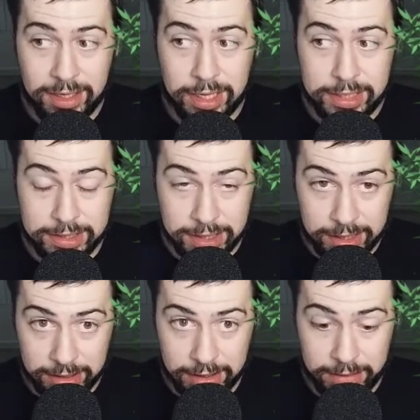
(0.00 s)
Nice
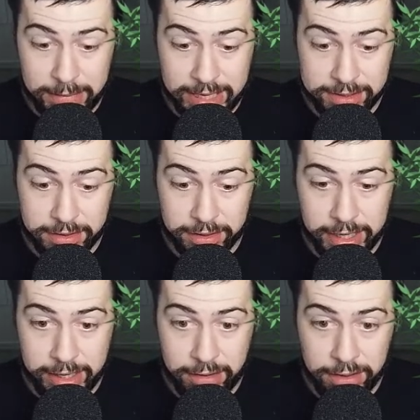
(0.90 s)
getting the Huntmaster
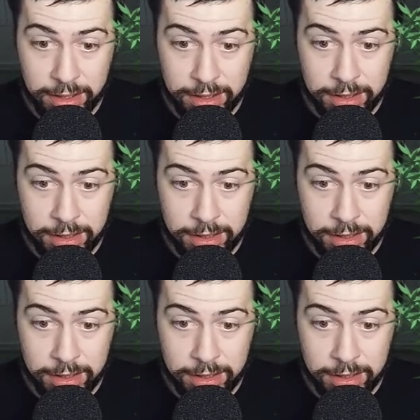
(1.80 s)
down.